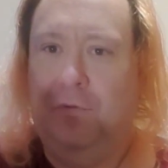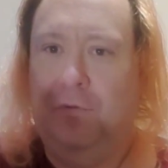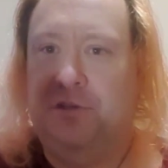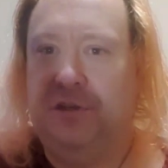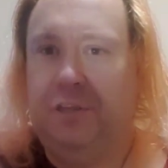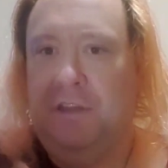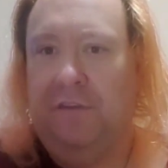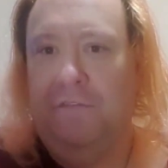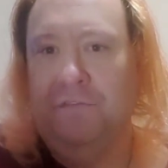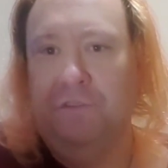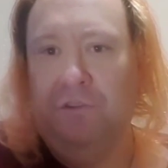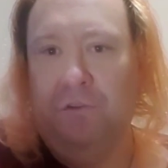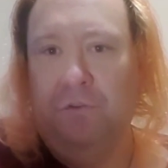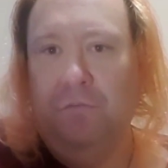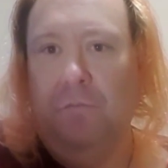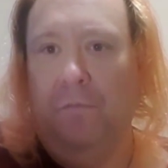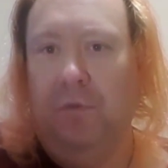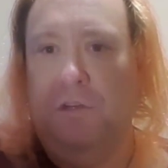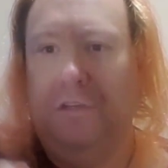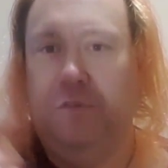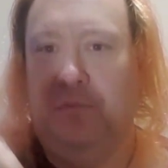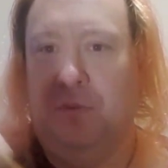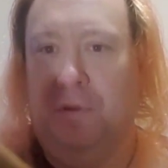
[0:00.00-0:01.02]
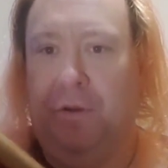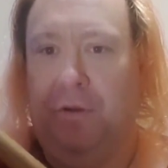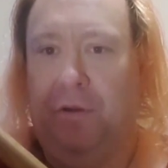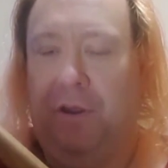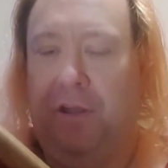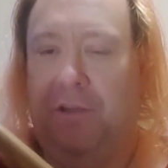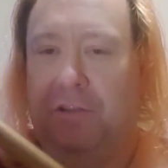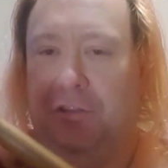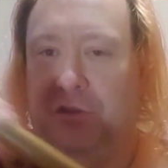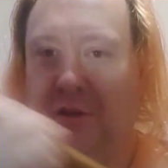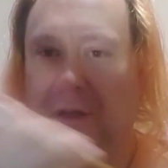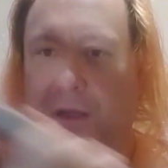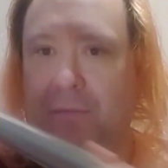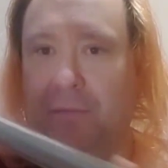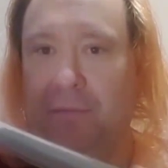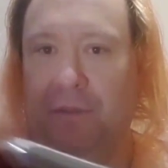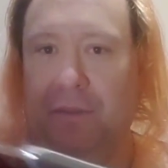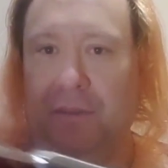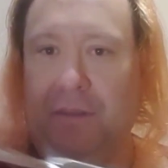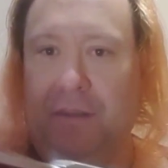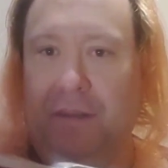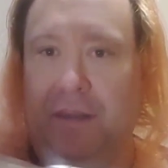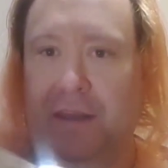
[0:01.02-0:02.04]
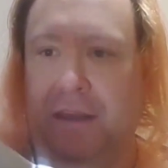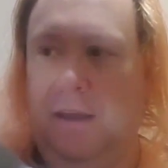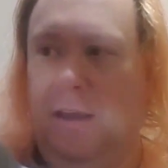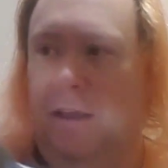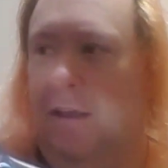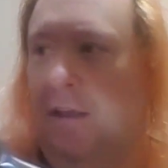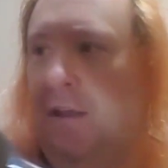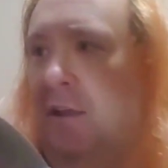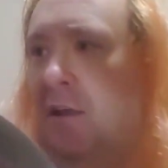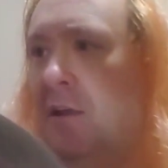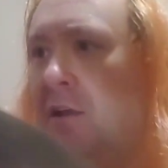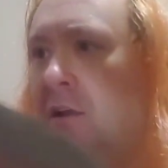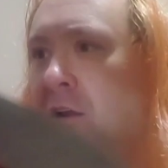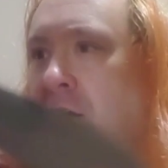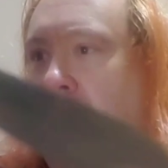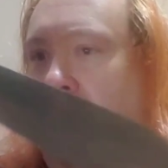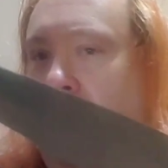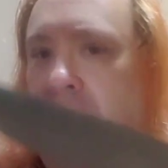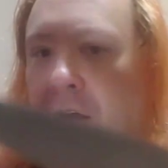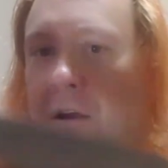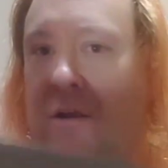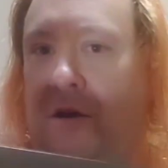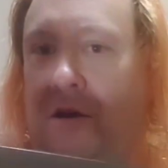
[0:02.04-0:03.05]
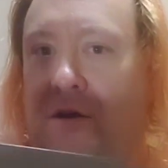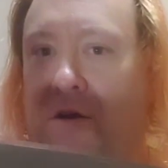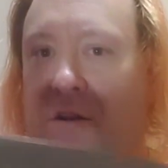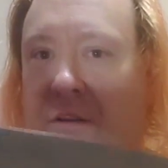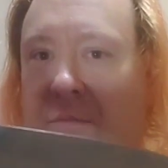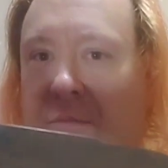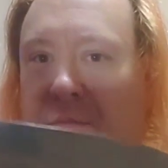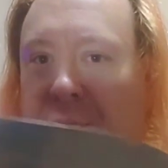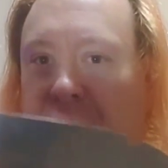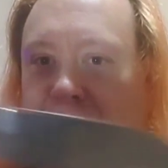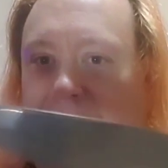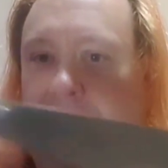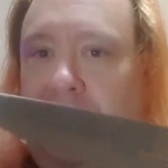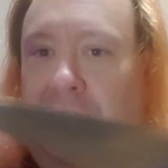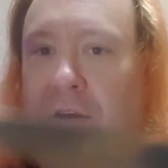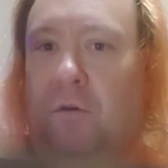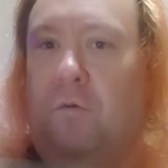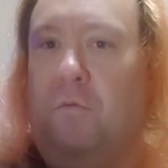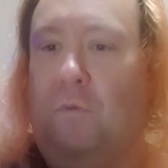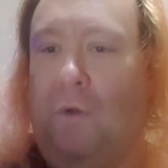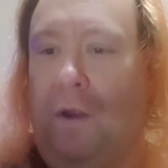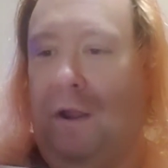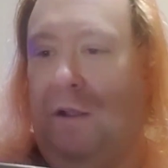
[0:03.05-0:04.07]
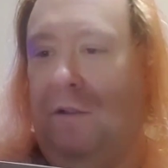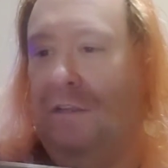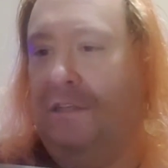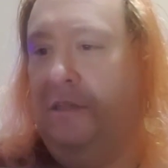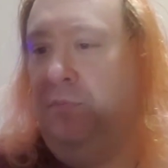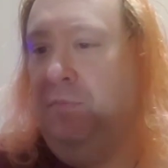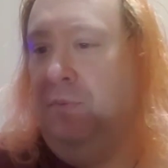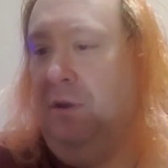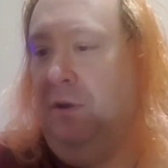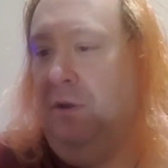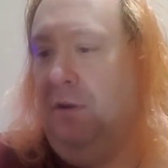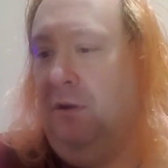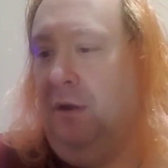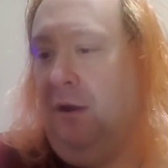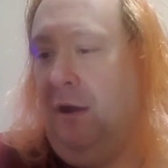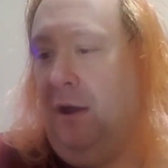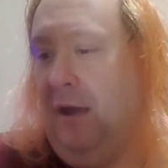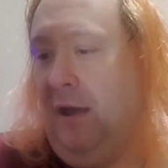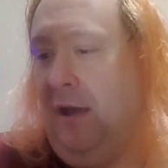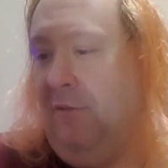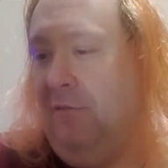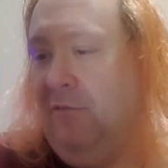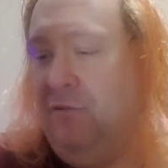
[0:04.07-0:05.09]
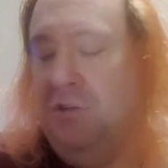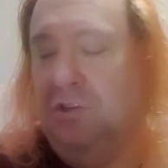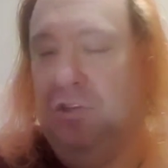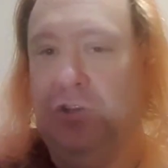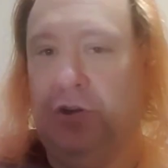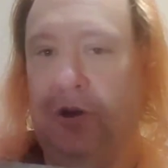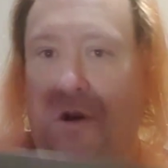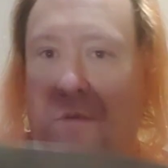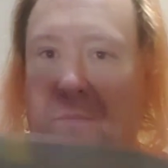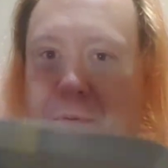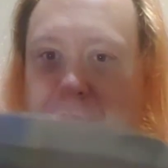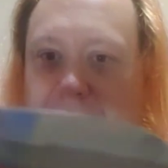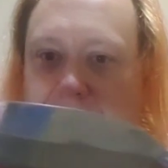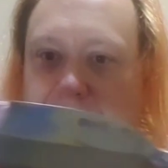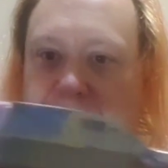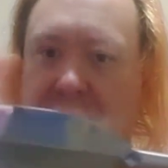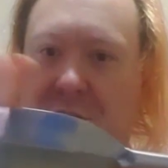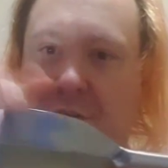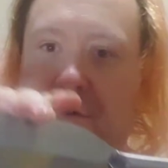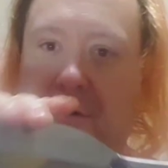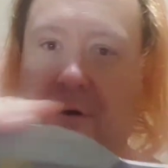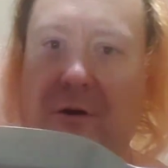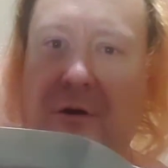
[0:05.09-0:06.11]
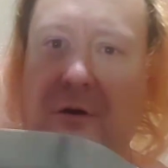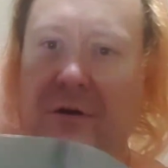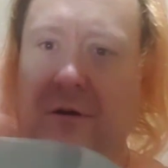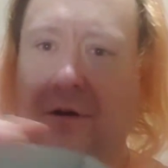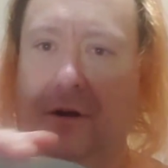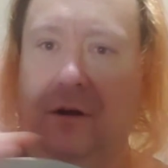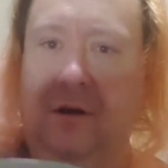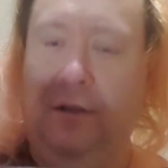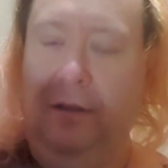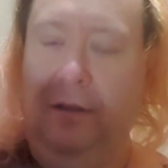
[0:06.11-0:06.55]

which gives you much better edge alignment than a completely round spear. Now I haven't sharpened this at all.